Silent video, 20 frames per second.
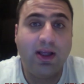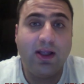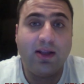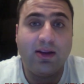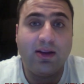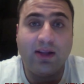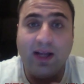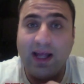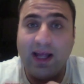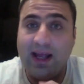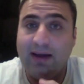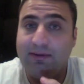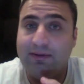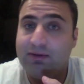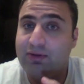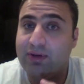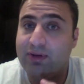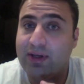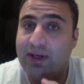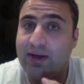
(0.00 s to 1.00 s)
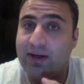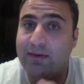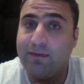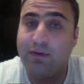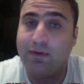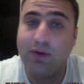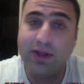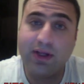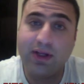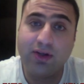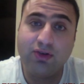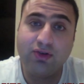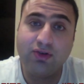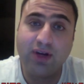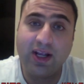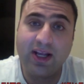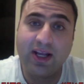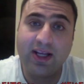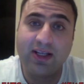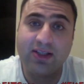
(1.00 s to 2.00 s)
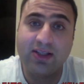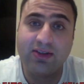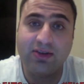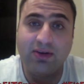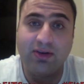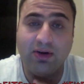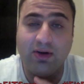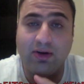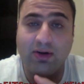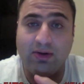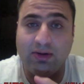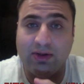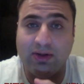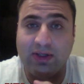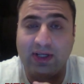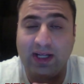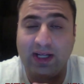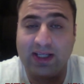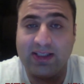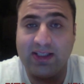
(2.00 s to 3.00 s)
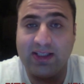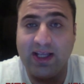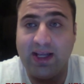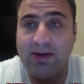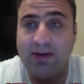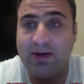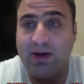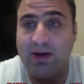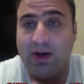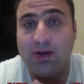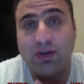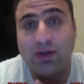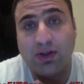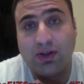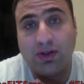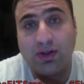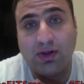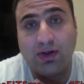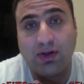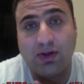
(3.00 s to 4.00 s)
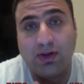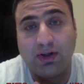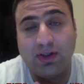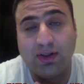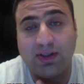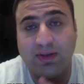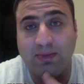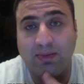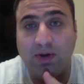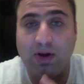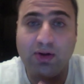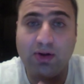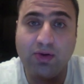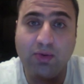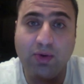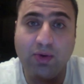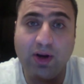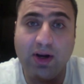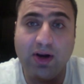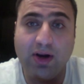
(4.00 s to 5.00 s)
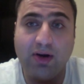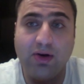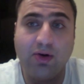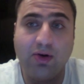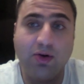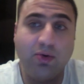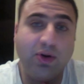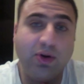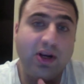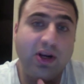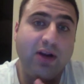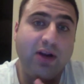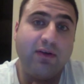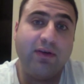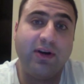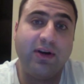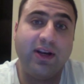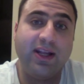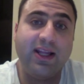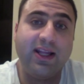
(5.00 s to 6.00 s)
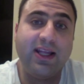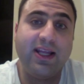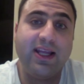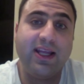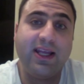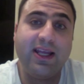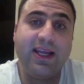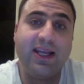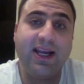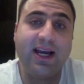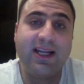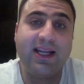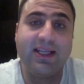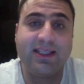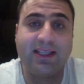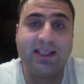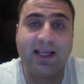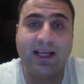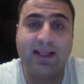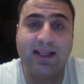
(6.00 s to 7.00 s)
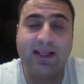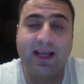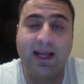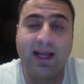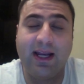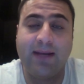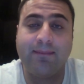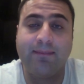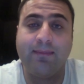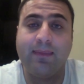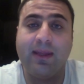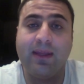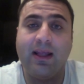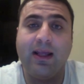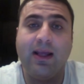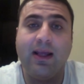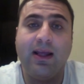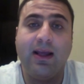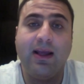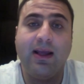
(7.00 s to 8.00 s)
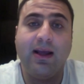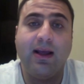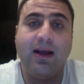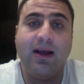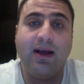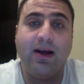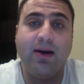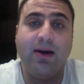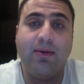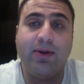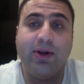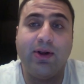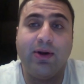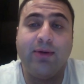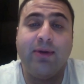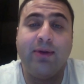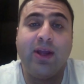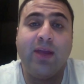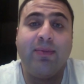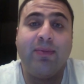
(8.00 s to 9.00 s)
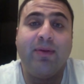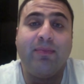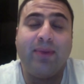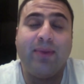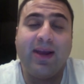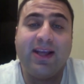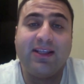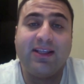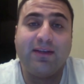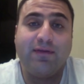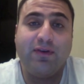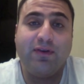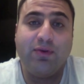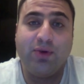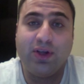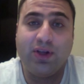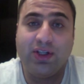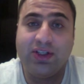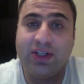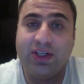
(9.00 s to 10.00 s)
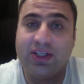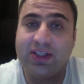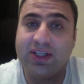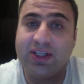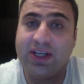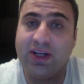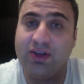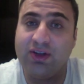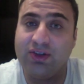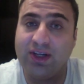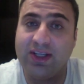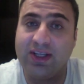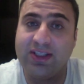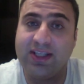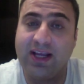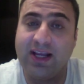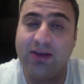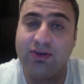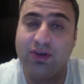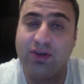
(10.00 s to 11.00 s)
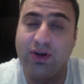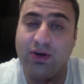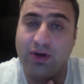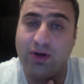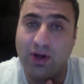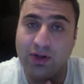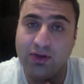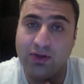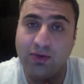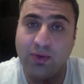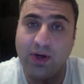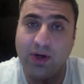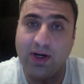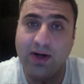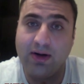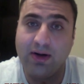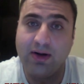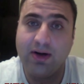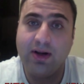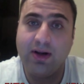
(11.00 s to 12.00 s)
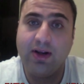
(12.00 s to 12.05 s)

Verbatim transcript: did I have to get fully undressed or could I stay in an undershirt and underwear or whatever? And he, he kind of said that, um, you know, it, would be best if you could just get undressed down to your underwear